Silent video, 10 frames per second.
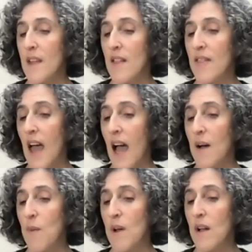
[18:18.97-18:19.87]

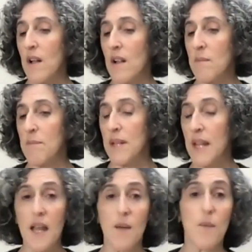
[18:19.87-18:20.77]
That will
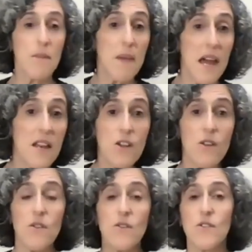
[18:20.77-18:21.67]
play with
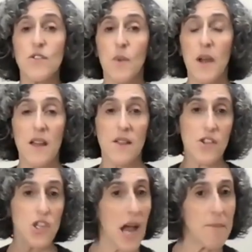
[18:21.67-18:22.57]
menus, with
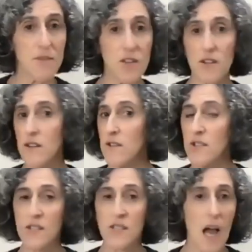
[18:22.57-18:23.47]
chapters,
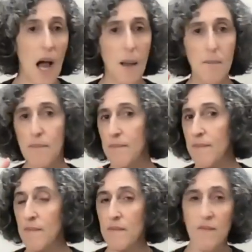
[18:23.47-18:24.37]
stop,
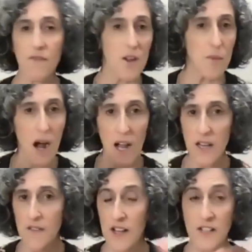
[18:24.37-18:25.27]

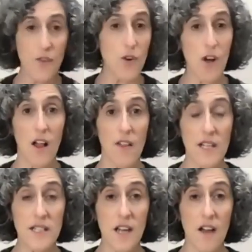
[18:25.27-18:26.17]
rewind, fast forward, all
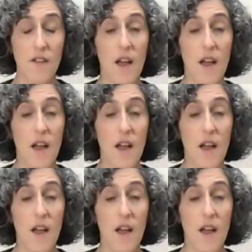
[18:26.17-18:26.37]
that stuff.